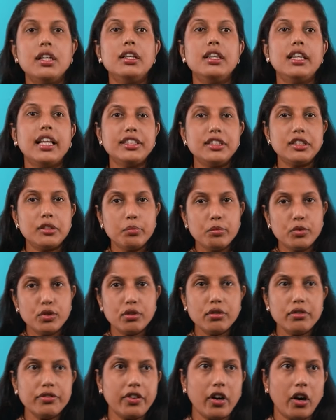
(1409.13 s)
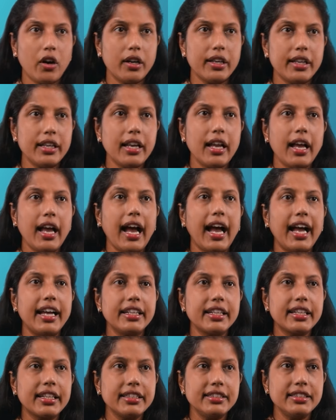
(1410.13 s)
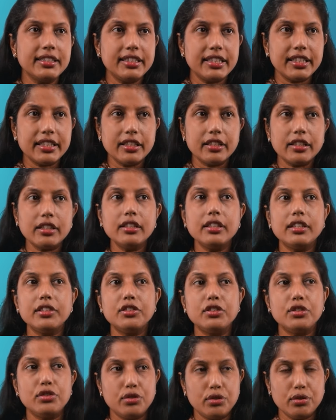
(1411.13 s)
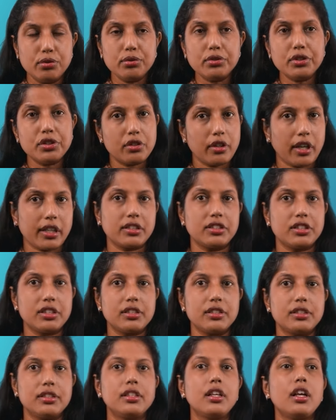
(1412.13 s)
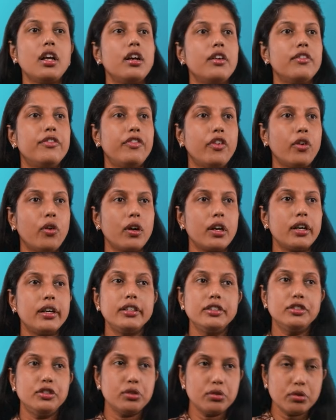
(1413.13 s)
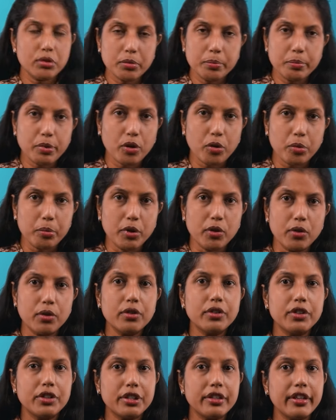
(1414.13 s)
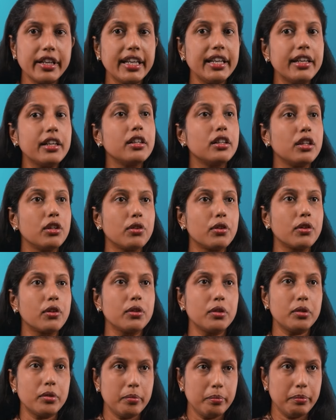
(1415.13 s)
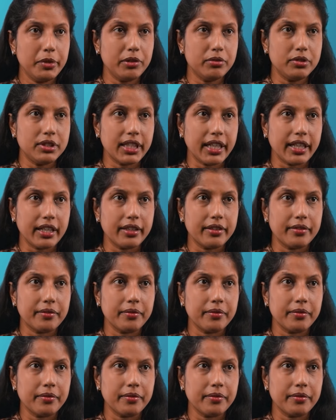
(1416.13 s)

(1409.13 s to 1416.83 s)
Let's move on and consider the two structures for 2-bromo-3-chlorobutane.